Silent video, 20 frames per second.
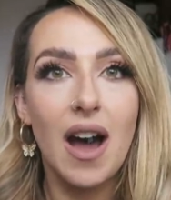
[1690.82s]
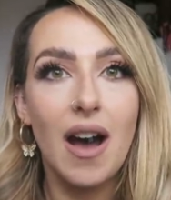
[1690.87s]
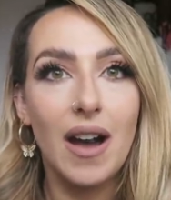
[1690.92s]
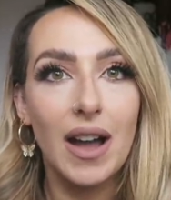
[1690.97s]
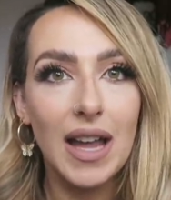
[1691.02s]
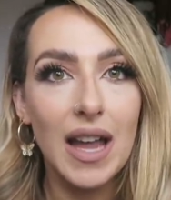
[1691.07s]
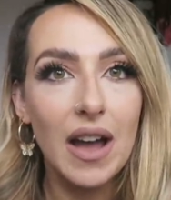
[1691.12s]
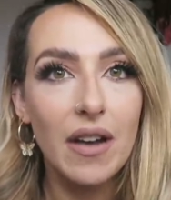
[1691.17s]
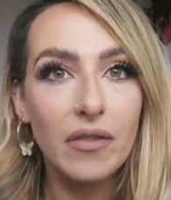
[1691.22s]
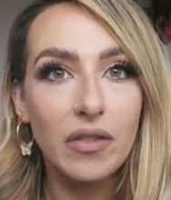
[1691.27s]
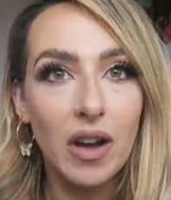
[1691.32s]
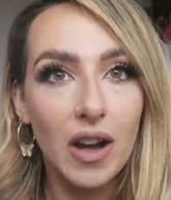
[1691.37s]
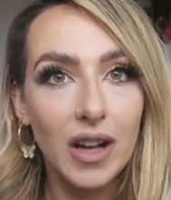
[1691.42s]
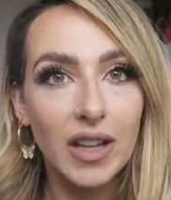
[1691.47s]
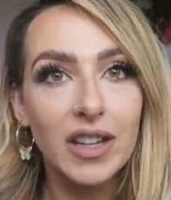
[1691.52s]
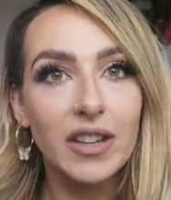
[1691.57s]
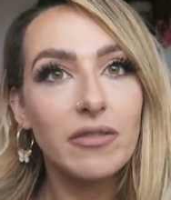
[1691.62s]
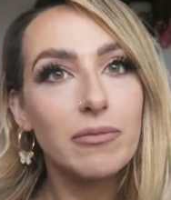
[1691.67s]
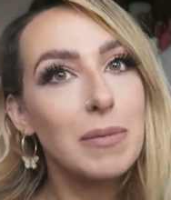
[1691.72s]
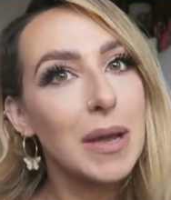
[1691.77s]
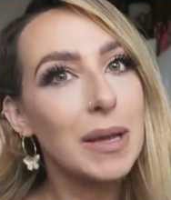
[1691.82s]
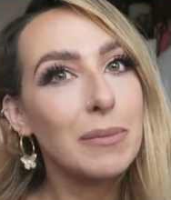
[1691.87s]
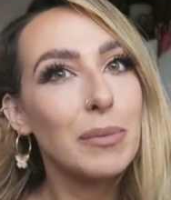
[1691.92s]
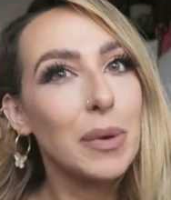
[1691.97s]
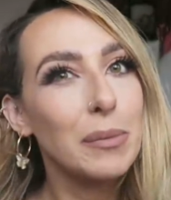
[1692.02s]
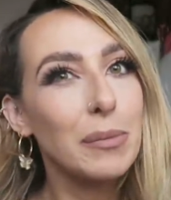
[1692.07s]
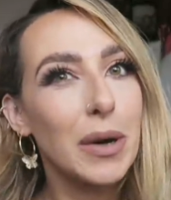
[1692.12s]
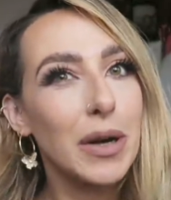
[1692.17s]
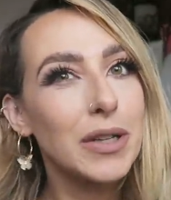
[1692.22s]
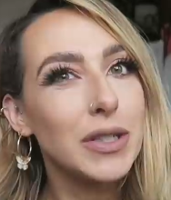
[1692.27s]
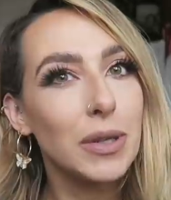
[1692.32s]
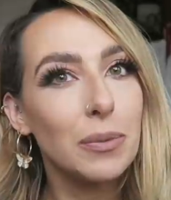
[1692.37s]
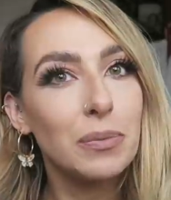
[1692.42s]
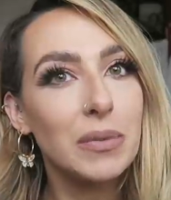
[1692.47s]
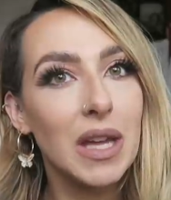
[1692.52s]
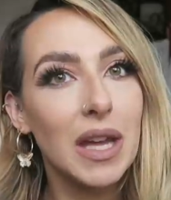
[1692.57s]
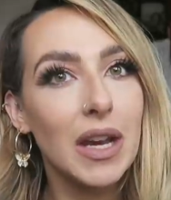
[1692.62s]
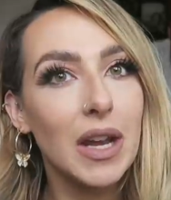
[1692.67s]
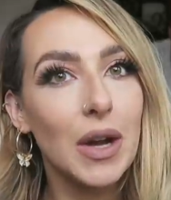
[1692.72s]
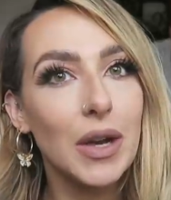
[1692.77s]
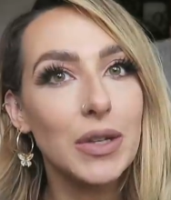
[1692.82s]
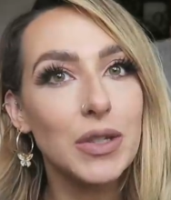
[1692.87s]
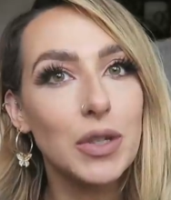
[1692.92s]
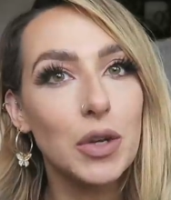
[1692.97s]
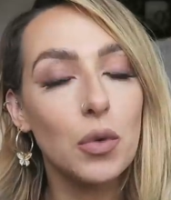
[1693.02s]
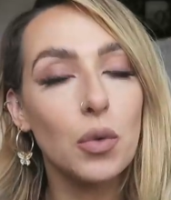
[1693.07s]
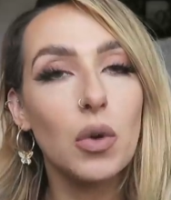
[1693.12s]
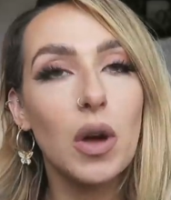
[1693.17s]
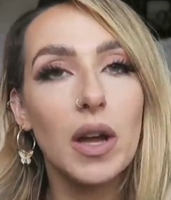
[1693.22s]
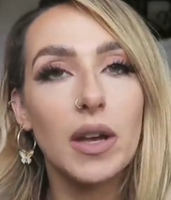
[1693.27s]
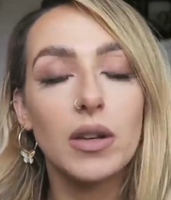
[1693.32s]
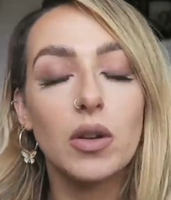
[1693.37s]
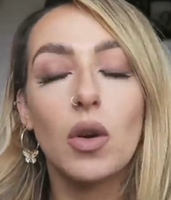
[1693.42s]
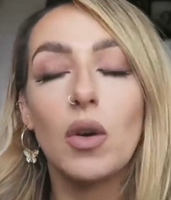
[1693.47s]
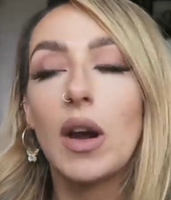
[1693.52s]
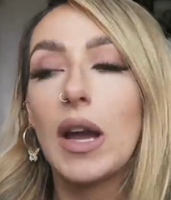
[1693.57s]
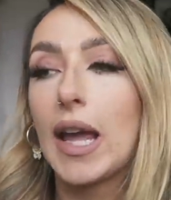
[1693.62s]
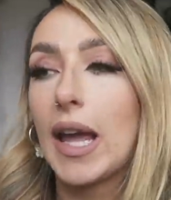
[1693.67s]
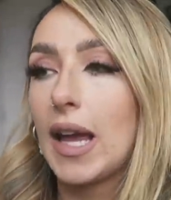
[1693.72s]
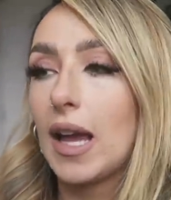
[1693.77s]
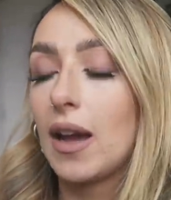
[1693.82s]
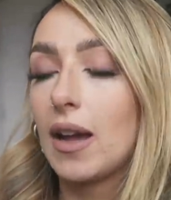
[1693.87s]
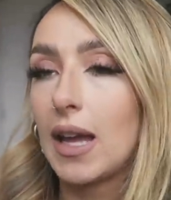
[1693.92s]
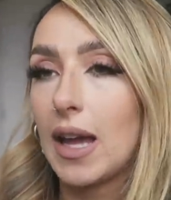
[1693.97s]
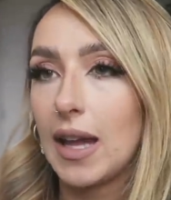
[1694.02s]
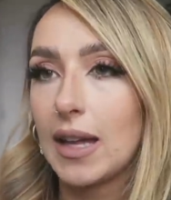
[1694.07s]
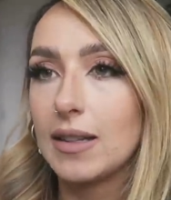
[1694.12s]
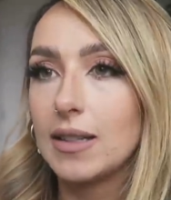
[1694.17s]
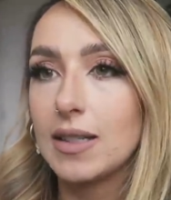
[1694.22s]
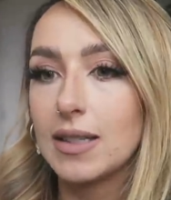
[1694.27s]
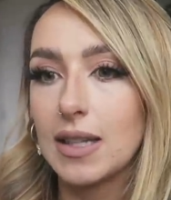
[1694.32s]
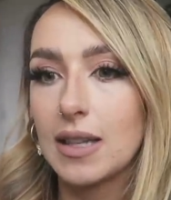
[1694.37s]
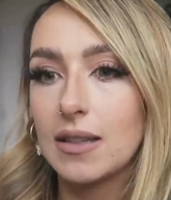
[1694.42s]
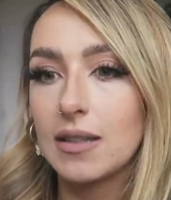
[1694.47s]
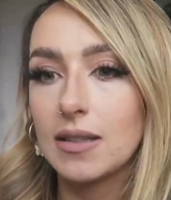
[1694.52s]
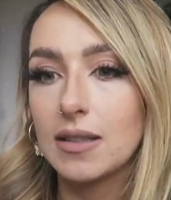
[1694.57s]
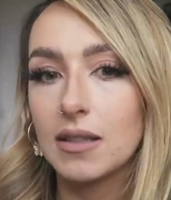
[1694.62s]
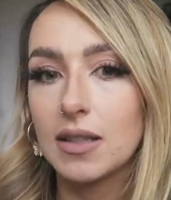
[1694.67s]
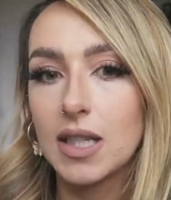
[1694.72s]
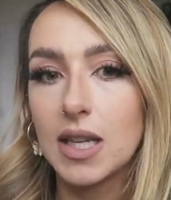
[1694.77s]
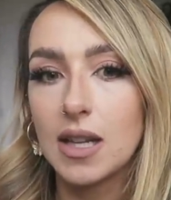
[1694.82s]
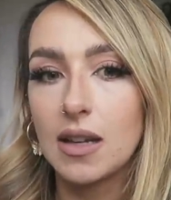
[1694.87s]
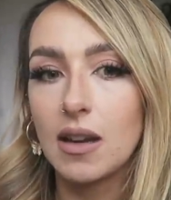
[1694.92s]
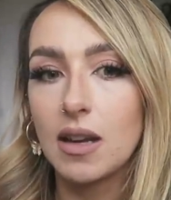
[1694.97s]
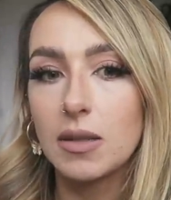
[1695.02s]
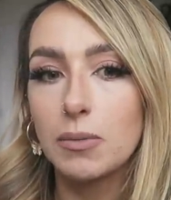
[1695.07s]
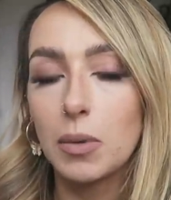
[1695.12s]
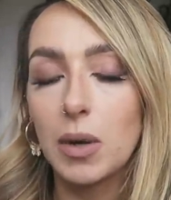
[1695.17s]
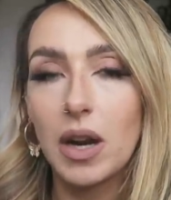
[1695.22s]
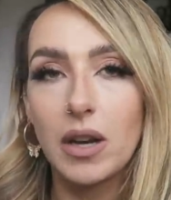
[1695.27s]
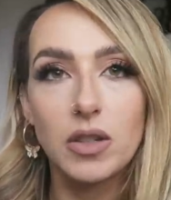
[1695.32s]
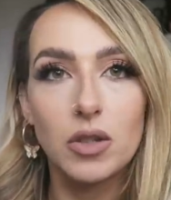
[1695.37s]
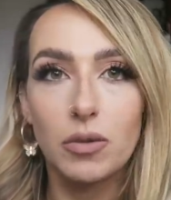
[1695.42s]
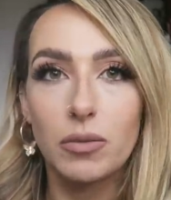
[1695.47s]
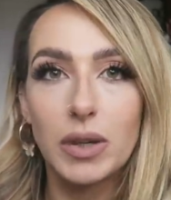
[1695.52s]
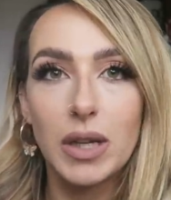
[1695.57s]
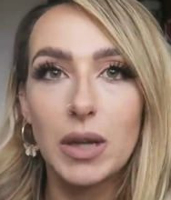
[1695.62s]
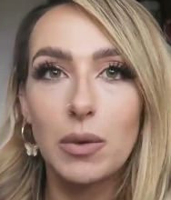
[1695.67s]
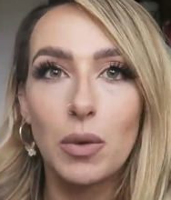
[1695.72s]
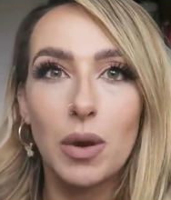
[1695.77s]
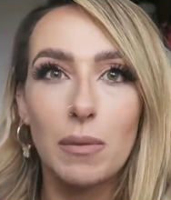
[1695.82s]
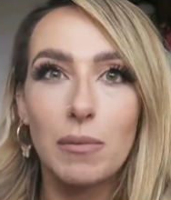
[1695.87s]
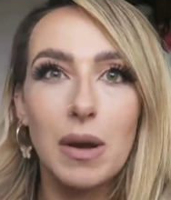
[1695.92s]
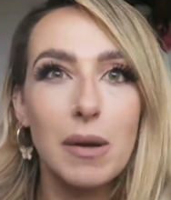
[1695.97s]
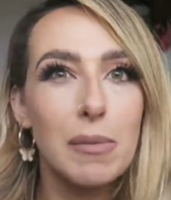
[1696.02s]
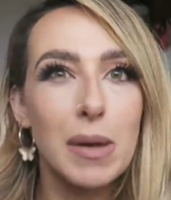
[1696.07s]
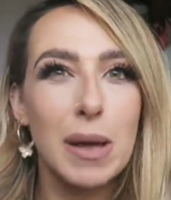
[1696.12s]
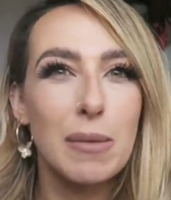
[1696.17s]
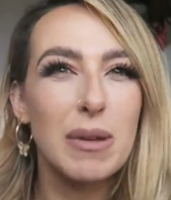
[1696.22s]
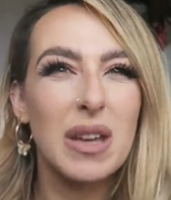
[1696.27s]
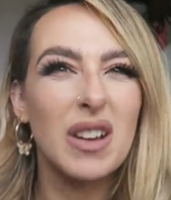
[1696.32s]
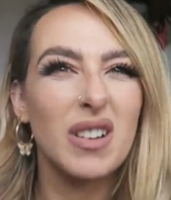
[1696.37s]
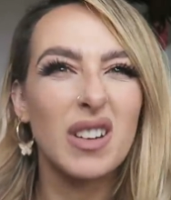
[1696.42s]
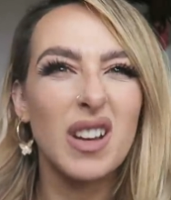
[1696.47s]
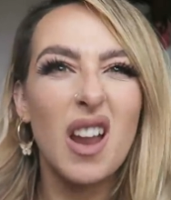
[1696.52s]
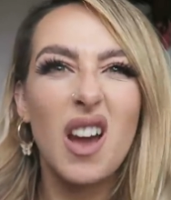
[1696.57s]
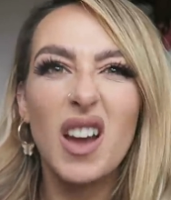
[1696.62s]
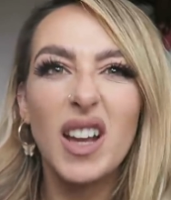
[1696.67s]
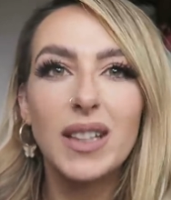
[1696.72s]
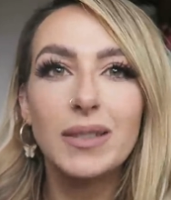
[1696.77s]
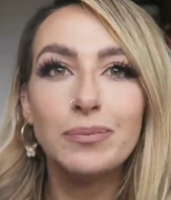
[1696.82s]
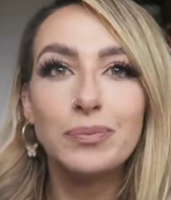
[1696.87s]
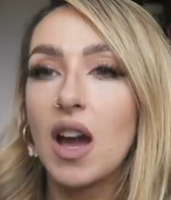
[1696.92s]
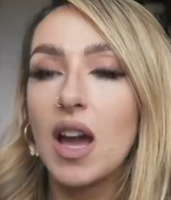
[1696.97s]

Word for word: I have kind of made my mind up that I don't, I know I hate, I hate to say this to you guys, but I don't really want my baby online.